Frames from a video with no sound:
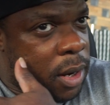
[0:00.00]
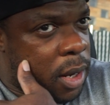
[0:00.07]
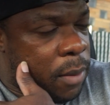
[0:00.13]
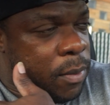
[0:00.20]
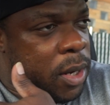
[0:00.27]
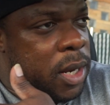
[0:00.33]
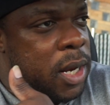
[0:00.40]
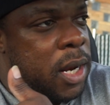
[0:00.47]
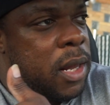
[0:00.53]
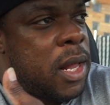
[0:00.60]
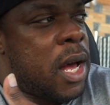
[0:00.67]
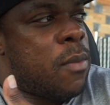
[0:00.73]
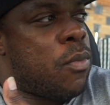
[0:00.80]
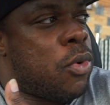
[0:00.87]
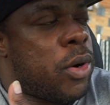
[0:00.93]
I'm going to get a
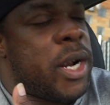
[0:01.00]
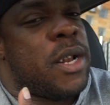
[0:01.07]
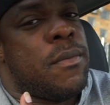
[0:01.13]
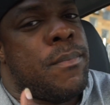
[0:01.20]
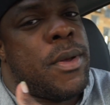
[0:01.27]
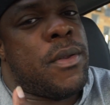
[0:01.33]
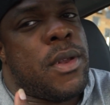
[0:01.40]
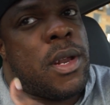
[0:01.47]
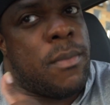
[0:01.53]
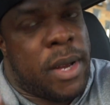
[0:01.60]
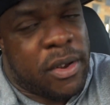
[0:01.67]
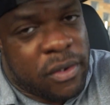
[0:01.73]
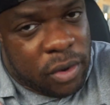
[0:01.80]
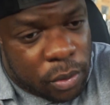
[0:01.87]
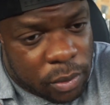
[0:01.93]
lot more out of building up my
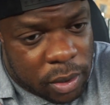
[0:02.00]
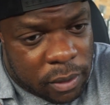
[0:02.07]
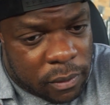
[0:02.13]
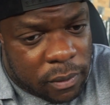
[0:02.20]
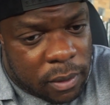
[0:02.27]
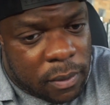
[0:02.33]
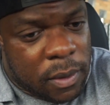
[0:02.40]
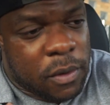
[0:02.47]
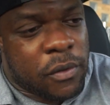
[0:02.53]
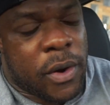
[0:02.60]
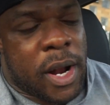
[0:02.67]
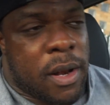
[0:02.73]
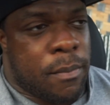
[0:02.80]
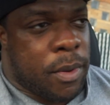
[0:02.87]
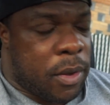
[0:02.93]
shoulders than
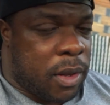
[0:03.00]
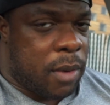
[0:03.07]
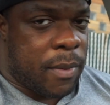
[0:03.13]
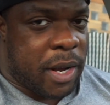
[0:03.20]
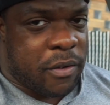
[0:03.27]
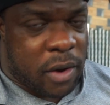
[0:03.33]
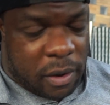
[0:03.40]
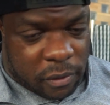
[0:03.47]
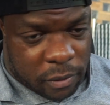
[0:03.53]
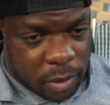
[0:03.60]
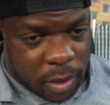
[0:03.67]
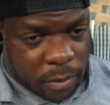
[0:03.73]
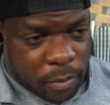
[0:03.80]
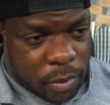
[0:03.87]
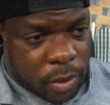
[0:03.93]
trying to build up my chest
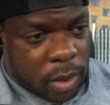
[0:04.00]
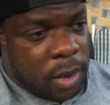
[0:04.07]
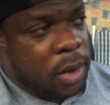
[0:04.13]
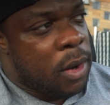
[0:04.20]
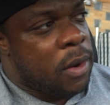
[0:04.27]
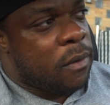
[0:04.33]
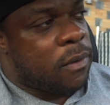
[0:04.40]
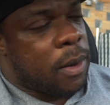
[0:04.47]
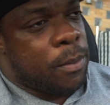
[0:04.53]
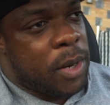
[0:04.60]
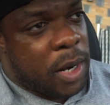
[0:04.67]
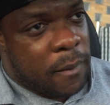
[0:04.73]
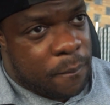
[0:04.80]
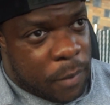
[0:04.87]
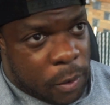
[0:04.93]
strength more. So I'm
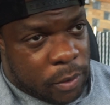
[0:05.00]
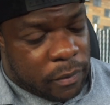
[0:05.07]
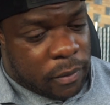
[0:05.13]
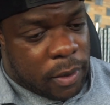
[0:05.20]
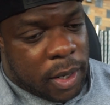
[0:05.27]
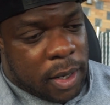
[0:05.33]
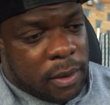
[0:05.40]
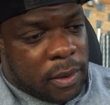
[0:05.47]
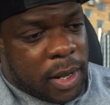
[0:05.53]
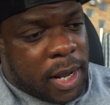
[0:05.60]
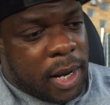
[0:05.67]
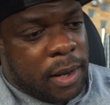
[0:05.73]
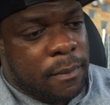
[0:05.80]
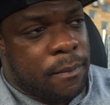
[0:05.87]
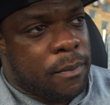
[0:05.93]
going to focus on
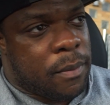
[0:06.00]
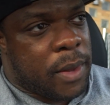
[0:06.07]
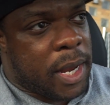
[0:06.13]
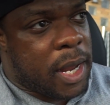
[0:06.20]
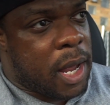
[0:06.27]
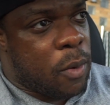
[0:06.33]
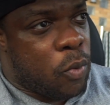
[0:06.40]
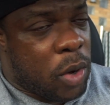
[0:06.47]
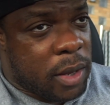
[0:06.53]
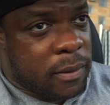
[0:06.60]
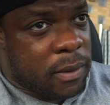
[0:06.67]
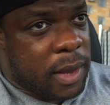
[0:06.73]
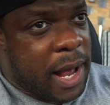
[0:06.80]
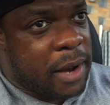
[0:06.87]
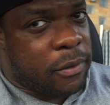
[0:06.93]
incline like I
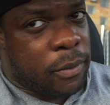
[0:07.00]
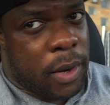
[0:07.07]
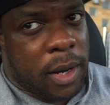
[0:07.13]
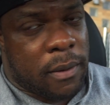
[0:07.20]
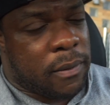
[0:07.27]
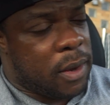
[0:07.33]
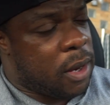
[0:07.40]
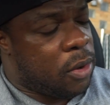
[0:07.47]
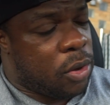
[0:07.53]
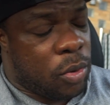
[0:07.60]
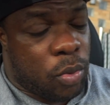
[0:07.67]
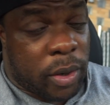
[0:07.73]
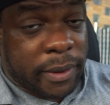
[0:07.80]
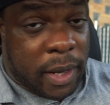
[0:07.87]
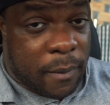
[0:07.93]
was last training cycle.
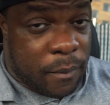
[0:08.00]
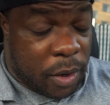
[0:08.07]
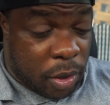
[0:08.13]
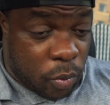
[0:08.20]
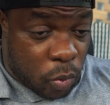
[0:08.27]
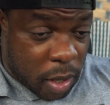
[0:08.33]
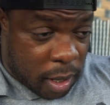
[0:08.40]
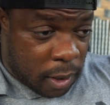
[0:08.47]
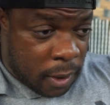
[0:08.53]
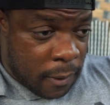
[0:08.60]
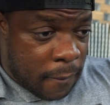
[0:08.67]
It worked out very well.